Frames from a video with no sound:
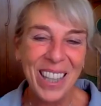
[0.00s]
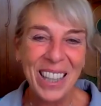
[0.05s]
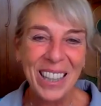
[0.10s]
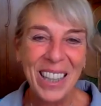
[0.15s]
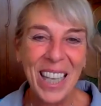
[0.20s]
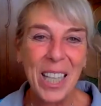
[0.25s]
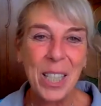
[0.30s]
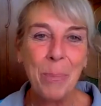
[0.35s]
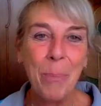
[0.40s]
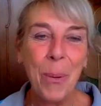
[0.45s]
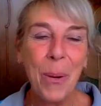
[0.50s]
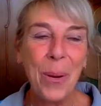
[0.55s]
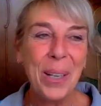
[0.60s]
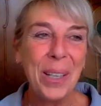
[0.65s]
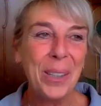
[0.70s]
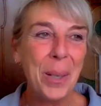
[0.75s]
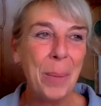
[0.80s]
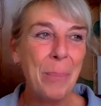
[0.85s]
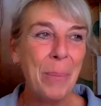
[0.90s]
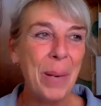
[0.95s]
Like
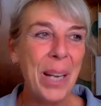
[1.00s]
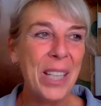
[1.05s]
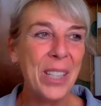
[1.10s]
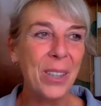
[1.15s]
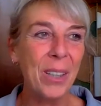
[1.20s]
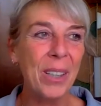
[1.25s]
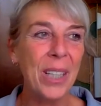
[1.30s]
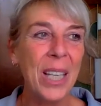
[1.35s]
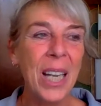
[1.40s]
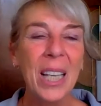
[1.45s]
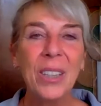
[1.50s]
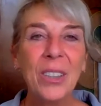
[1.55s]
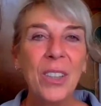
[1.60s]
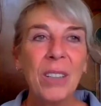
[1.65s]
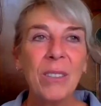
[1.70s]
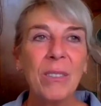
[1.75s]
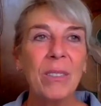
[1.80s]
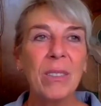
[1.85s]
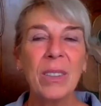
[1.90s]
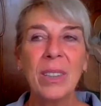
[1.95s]
spoiling the pleasure.
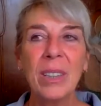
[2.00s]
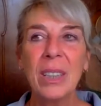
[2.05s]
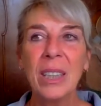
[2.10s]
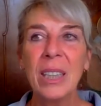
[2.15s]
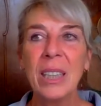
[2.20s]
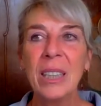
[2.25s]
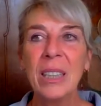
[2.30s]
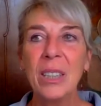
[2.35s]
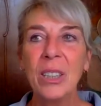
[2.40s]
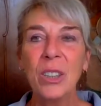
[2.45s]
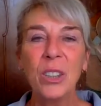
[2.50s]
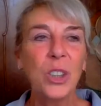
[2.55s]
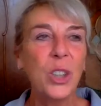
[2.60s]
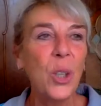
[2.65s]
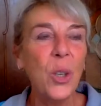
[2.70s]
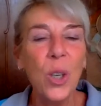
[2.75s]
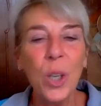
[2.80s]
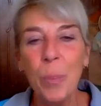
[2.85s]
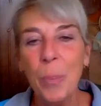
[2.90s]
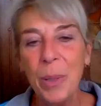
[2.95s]
Not, it's a
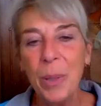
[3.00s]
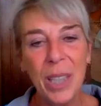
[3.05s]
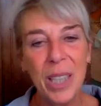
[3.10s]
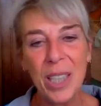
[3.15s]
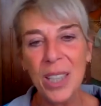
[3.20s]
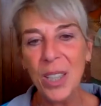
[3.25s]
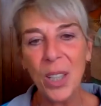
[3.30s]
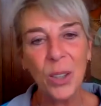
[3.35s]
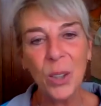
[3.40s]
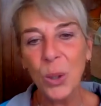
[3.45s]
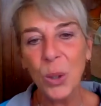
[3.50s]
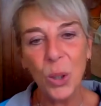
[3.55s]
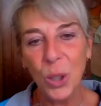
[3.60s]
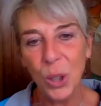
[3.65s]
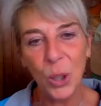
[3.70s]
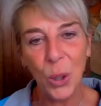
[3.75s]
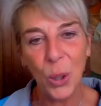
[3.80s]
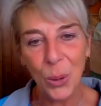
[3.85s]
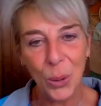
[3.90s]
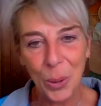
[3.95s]
joke, but it's not a good
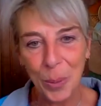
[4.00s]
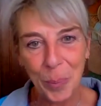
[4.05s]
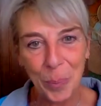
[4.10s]
joke.